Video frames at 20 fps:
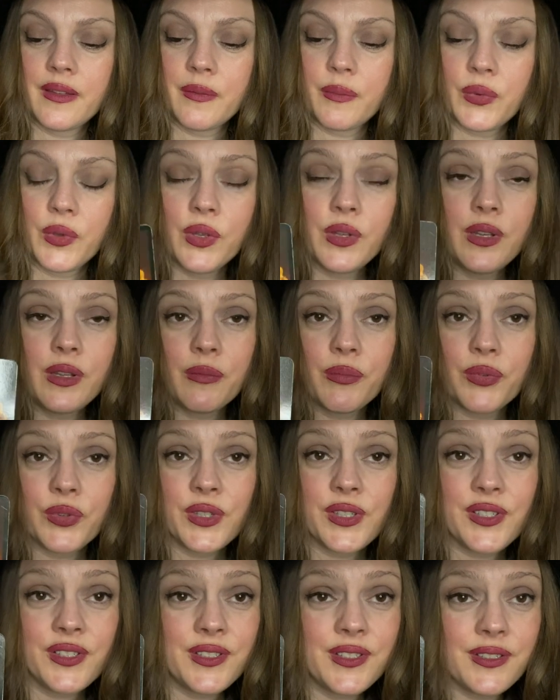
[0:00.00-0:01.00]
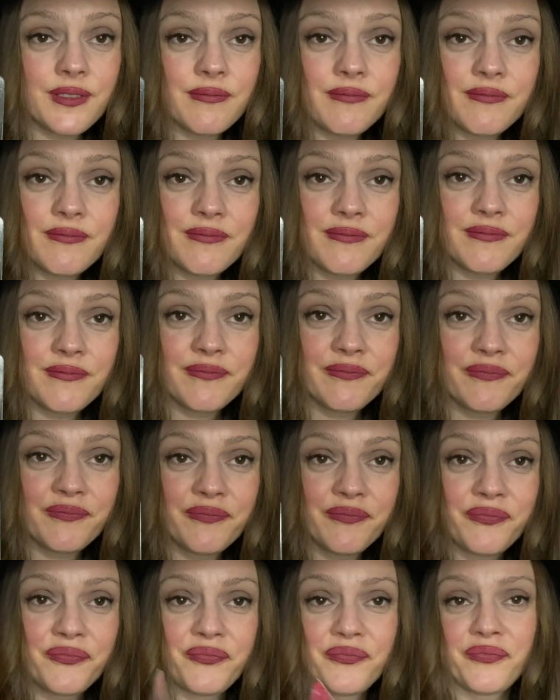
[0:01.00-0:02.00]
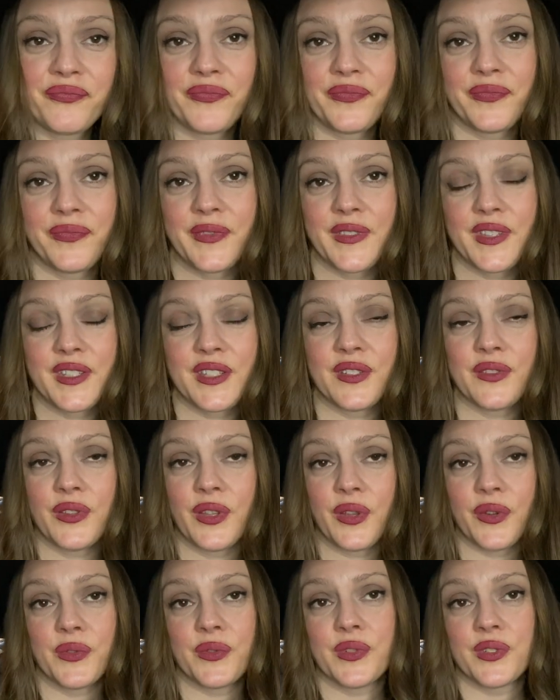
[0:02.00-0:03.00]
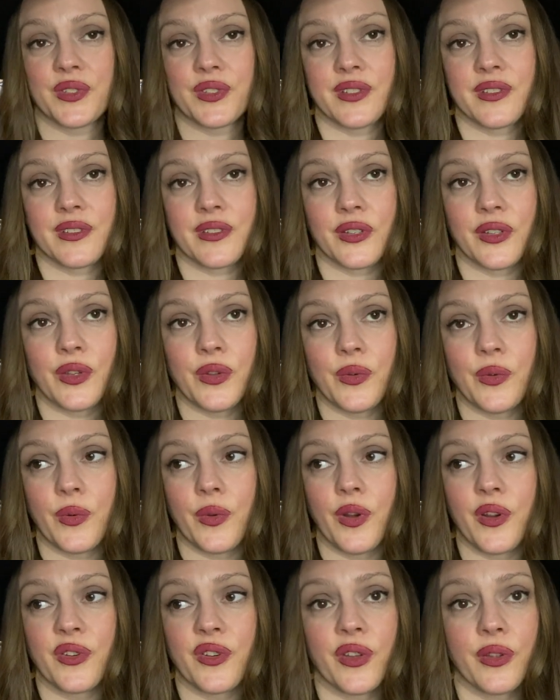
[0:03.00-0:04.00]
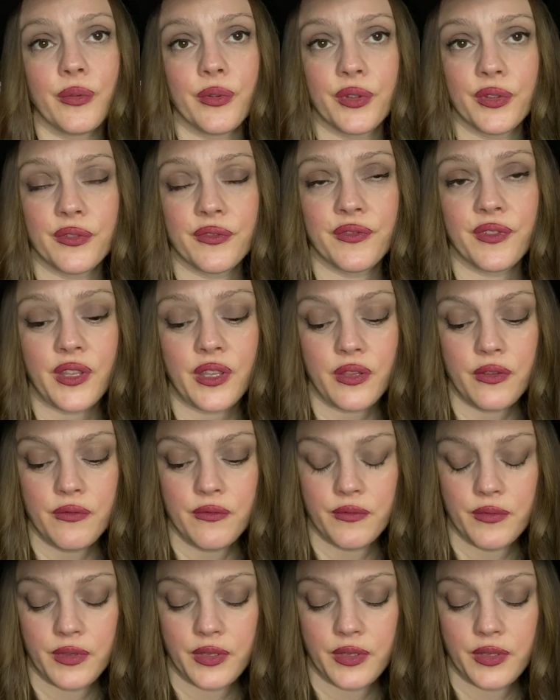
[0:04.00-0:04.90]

burning bridges to those who are no good for you,